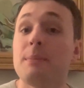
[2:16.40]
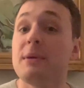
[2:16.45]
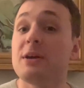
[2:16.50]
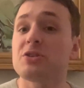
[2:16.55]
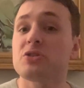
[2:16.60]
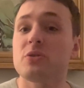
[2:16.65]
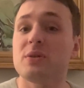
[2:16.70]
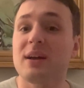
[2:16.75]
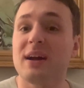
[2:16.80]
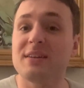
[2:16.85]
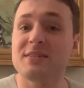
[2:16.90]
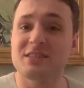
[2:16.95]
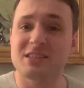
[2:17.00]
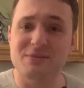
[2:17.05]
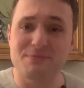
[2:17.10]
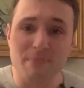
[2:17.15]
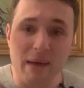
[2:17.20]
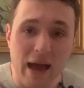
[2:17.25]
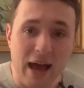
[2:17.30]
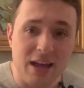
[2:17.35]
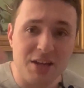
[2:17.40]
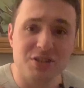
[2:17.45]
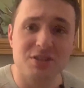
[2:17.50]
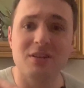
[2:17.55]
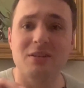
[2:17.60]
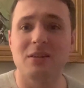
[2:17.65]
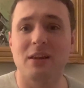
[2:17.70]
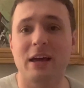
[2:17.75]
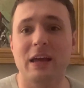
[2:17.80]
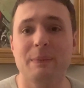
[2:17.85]
make sure you guys smash
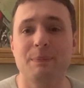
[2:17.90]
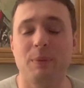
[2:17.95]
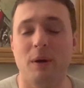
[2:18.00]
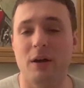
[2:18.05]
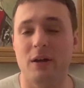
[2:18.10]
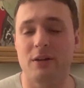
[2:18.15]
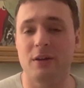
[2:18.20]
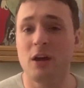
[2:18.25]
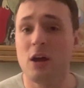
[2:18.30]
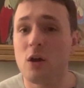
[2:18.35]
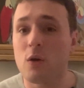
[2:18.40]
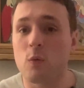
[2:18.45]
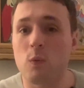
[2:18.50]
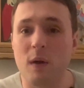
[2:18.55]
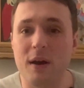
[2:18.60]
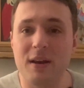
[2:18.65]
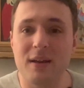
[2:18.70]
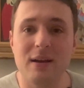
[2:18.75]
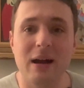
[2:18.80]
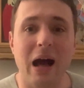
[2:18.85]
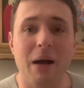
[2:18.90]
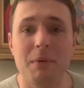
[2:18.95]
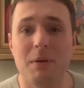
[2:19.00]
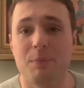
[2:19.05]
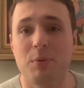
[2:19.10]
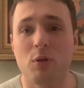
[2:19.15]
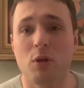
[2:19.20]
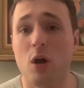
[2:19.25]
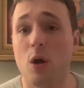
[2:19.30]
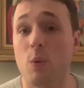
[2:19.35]
the like button, write a comment
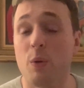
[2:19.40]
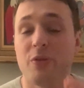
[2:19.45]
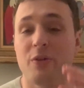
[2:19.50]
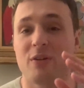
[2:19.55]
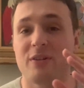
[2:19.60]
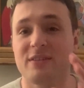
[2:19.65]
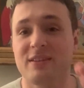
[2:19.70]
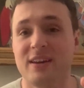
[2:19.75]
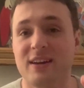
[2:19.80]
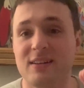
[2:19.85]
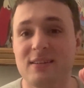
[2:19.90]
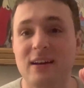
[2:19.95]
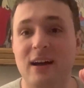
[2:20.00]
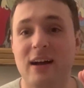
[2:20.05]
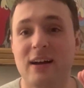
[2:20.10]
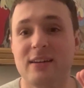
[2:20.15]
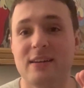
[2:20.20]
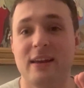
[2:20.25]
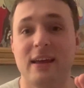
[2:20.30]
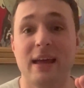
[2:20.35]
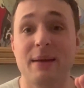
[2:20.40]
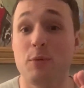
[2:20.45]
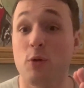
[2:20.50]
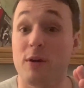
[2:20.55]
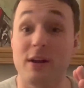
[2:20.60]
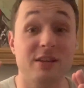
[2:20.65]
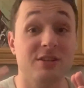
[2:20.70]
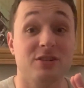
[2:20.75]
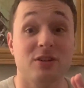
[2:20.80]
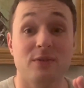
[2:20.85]
below with your TikTok name or
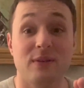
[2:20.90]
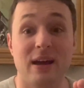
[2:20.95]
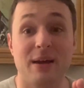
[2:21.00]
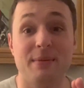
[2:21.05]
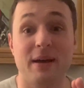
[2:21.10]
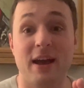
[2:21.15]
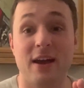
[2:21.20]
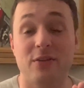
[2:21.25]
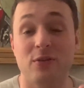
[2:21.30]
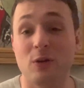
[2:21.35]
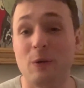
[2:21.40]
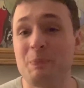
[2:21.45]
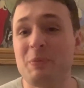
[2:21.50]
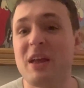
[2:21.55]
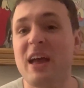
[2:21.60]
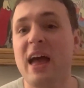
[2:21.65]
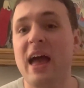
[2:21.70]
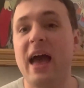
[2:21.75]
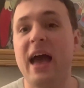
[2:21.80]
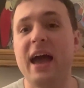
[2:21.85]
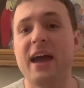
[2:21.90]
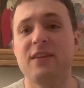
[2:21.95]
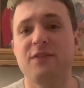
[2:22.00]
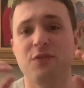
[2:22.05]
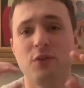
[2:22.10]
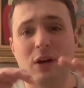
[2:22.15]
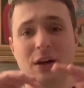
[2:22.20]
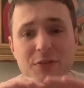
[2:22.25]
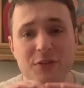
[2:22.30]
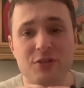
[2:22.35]
Instagram handle, and
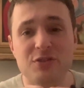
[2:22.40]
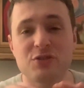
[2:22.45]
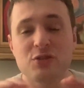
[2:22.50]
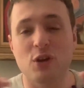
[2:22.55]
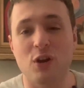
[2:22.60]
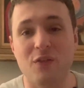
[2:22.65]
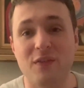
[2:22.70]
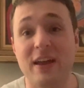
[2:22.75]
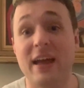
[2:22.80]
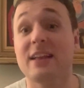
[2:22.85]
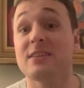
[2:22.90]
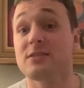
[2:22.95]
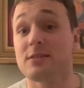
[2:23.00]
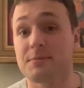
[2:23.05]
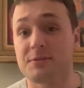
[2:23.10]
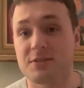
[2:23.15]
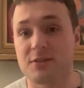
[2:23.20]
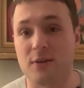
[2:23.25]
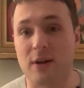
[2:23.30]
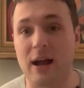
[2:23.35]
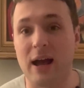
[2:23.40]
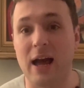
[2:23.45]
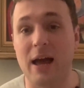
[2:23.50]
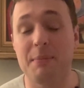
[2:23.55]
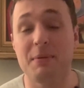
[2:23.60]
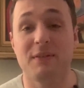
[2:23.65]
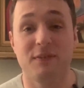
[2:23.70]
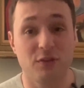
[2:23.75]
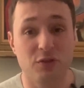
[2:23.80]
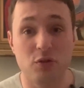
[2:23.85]
fill out the survey and subscribe.
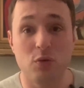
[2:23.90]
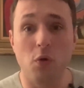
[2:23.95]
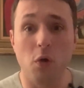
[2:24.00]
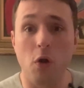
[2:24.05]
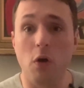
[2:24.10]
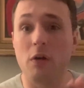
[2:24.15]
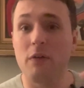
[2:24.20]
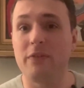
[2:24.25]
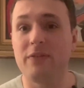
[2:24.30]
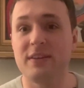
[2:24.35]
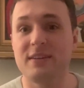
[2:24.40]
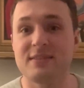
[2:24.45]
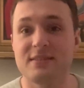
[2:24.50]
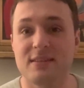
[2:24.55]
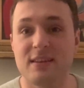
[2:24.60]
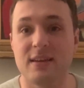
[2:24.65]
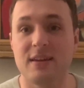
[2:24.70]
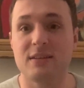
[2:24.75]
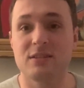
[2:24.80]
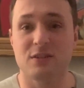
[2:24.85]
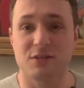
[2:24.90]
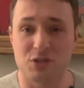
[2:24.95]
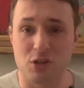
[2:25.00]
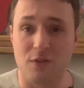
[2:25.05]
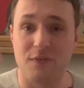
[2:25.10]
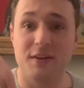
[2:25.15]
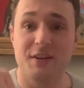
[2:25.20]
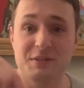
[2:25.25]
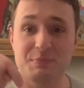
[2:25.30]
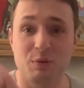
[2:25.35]
And if you do all of these things, the
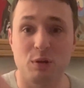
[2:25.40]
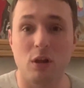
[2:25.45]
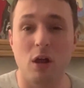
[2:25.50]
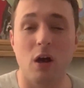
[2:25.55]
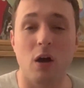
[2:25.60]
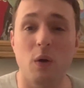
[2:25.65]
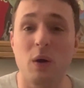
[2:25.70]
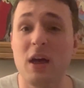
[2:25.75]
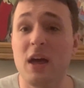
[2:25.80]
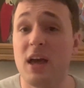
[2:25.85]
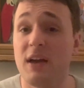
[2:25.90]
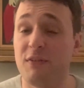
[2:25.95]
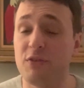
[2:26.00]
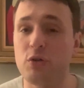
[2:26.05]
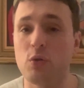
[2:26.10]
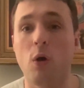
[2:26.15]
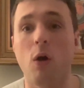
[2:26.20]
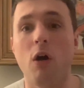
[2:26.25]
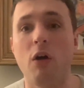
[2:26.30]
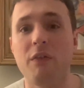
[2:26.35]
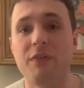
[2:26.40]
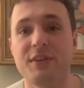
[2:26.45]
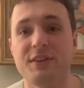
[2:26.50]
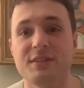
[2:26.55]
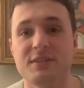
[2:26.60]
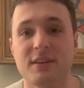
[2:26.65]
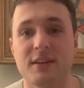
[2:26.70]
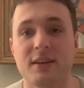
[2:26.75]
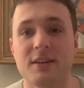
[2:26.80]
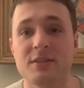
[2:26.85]
survey is below, if you do all of these
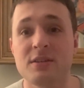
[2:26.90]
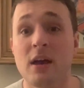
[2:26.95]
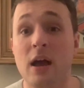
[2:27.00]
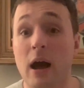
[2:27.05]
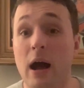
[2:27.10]
things,